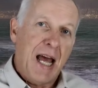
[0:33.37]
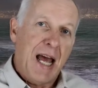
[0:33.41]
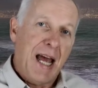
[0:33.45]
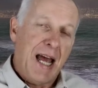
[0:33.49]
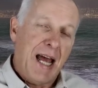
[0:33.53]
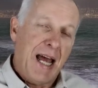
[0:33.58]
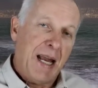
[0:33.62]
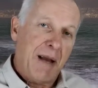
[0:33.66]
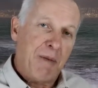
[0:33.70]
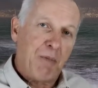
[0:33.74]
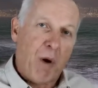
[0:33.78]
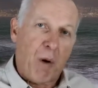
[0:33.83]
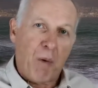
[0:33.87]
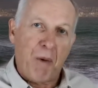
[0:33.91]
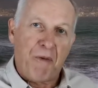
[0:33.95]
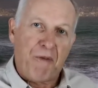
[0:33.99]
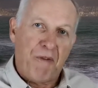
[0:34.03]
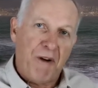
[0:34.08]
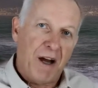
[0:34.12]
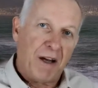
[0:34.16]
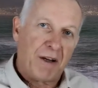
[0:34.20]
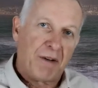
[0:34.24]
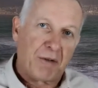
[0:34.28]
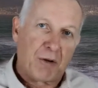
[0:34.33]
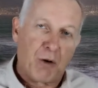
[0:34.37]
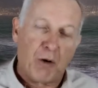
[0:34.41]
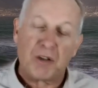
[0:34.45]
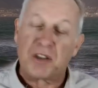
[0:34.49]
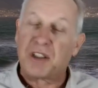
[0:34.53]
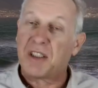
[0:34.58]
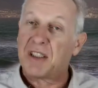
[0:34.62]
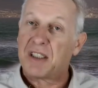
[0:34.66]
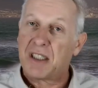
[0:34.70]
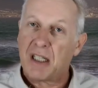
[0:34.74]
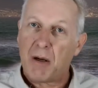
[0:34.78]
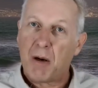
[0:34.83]
And what we found, of
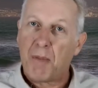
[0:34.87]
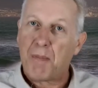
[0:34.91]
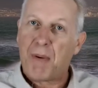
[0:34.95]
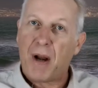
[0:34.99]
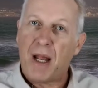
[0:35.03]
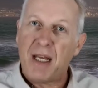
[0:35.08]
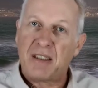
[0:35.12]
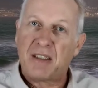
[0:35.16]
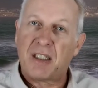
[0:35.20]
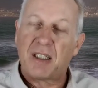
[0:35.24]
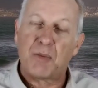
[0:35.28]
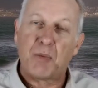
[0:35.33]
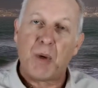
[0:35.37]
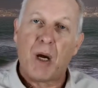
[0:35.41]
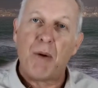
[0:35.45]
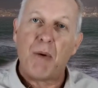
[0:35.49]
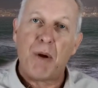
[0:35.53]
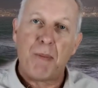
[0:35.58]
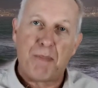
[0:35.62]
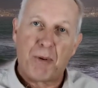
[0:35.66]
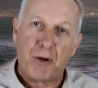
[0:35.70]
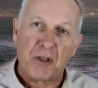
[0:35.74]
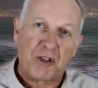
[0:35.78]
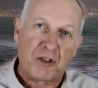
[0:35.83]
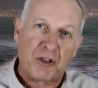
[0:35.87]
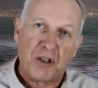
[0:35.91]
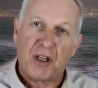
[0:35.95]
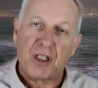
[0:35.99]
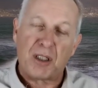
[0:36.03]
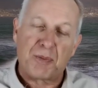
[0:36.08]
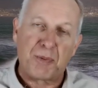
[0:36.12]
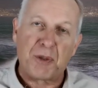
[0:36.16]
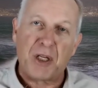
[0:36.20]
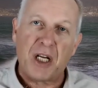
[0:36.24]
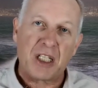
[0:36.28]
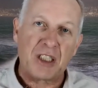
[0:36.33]
course, is there were places where we put
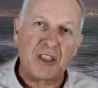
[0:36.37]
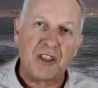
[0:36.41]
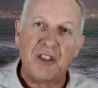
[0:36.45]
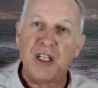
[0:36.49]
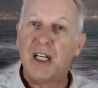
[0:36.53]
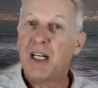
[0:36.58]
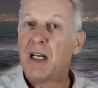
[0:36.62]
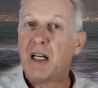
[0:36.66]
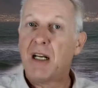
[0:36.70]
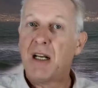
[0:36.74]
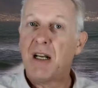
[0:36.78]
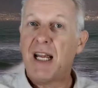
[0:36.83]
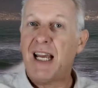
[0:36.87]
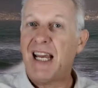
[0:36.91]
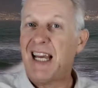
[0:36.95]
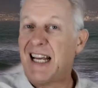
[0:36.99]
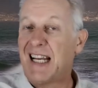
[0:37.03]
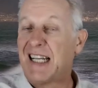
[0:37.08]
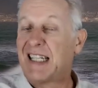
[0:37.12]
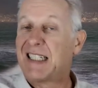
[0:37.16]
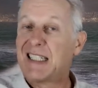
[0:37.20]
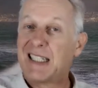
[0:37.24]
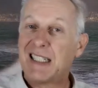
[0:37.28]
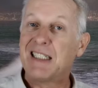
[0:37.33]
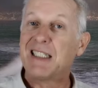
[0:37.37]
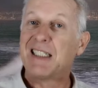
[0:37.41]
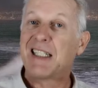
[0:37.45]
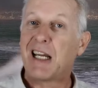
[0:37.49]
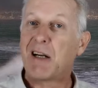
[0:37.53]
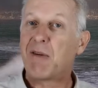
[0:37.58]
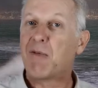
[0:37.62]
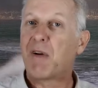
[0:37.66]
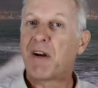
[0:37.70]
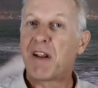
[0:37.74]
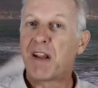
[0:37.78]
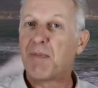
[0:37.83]
surge protection in and it didn't
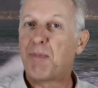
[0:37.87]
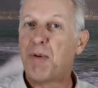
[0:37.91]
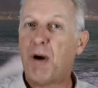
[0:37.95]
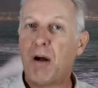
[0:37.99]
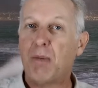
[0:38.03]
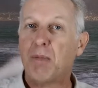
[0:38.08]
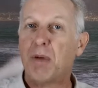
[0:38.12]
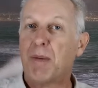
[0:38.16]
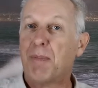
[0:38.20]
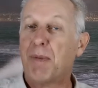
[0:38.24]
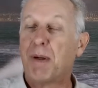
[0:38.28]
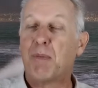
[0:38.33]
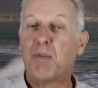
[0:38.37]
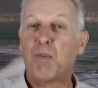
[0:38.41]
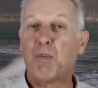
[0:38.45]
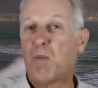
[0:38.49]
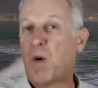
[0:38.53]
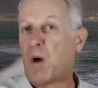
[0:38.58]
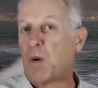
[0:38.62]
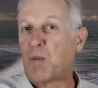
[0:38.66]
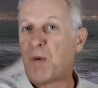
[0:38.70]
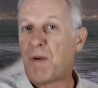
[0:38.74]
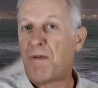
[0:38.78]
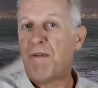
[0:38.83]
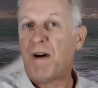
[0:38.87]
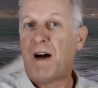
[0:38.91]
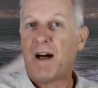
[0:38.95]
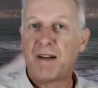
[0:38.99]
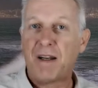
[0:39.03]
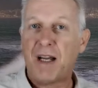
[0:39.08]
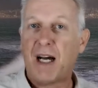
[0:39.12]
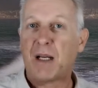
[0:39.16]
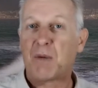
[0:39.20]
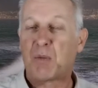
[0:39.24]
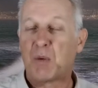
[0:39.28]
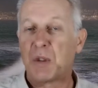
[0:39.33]
get rid of the problem. And what we
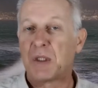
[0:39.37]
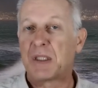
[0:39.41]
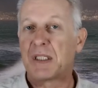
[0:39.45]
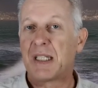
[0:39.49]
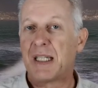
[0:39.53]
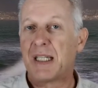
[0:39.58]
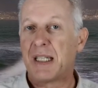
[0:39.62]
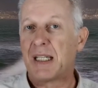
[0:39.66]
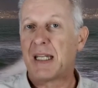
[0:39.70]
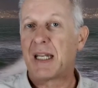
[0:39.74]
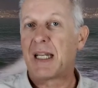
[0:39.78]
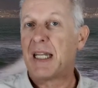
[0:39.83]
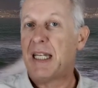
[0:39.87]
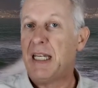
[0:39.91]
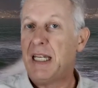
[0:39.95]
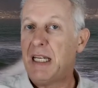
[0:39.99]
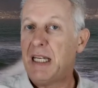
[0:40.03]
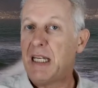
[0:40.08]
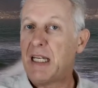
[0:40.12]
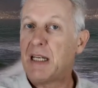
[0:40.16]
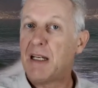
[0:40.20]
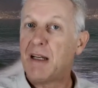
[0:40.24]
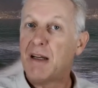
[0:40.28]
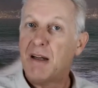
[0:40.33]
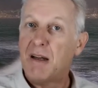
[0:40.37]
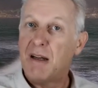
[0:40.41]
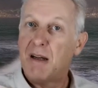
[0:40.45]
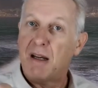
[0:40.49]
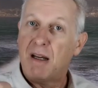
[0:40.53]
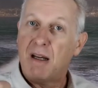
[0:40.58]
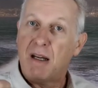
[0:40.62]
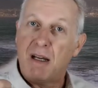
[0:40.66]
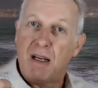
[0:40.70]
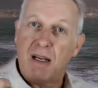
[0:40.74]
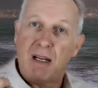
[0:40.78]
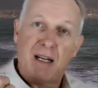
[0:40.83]
found out was that the
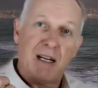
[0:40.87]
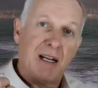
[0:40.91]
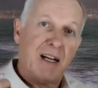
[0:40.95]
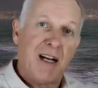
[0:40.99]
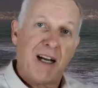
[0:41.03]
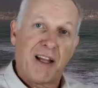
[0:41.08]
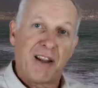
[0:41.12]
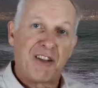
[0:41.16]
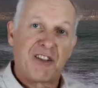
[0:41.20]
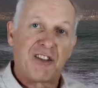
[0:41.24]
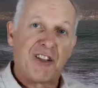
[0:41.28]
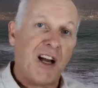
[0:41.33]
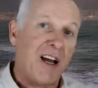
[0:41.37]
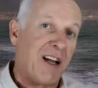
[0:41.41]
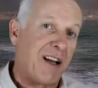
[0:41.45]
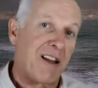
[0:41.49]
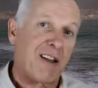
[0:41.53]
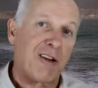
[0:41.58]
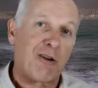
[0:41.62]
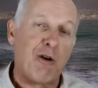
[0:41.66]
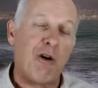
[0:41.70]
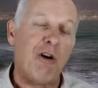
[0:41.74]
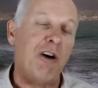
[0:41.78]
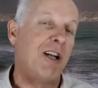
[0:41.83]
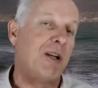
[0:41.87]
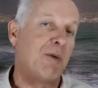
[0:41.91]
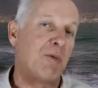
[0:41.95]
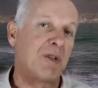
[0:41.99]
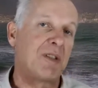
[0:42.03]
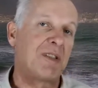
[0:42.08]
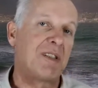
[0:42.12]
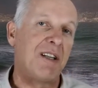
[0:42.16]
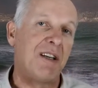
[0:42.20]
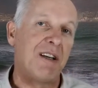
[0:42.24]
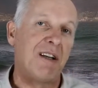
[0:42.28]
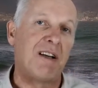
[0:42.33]
other side of the coin
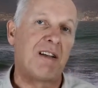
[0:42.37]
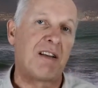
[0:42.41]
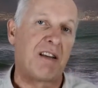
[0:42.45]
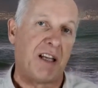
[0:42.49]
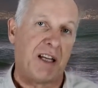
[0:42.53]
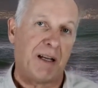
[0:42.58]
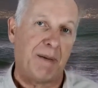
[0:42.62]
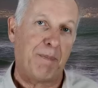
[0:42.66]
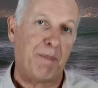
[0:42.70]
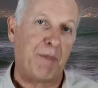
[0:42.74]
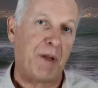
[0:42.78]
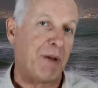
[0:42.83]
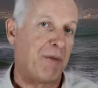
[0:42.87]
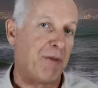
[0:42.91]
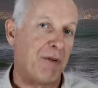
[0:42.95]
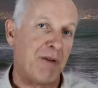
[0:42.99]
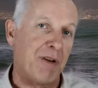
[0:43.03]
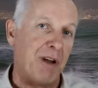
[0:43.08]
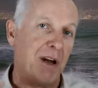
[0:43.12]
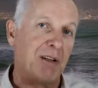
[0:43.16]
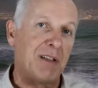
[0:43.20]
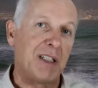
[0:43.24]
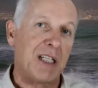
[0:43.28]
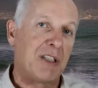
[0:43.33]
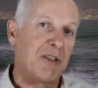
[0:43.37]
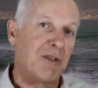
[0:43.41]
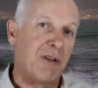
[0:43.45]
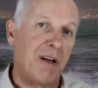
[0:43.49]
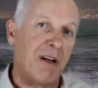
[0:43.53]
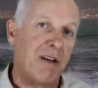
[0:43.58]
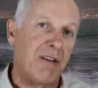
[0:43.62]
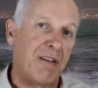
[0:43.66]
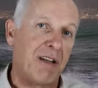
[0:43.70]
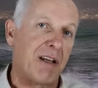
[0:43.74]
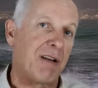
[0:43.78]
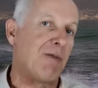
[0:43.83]
was the earthing. If you don't get
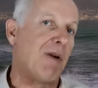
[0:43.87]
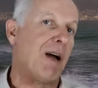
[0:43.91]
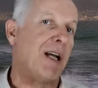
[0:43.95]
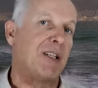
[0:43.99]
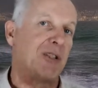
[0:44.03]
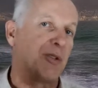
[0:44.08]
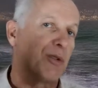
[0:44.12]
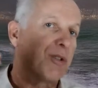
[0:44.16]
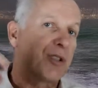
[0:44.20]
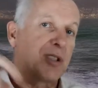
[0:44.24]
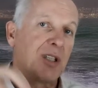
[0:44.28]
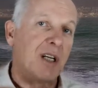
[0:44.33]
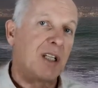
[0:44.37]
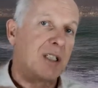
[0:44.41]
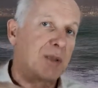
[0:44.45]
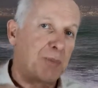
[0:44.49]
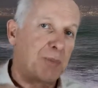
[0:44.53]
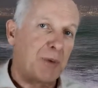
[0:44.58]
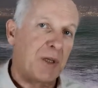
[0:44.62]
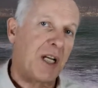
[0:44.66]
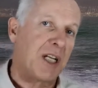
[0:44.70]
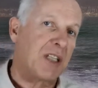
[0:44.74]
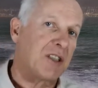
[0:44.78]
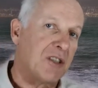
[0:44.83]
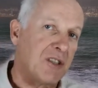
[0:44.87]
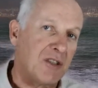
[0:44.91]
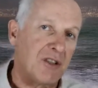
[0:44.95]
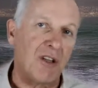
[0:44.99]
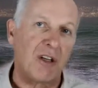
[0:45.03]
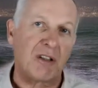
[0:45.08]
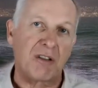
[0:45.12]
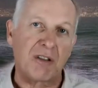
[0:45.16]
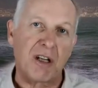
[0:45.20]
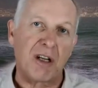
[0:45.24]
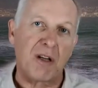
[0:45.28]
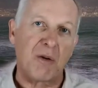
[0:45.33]
your earthing right, your surge protection is
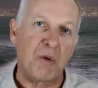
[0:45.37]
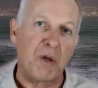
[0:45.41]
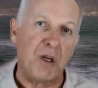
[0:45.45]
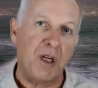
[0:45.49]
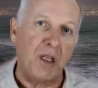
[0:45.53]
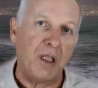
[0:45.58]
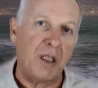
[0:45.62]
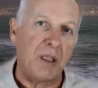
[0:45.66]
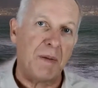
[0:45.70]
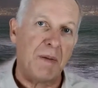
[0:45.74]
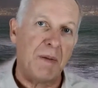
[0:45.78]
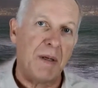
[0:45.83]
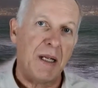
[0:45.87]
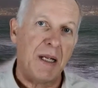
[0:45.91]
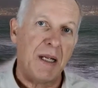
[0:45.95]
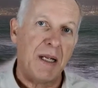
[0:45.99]
not going to work.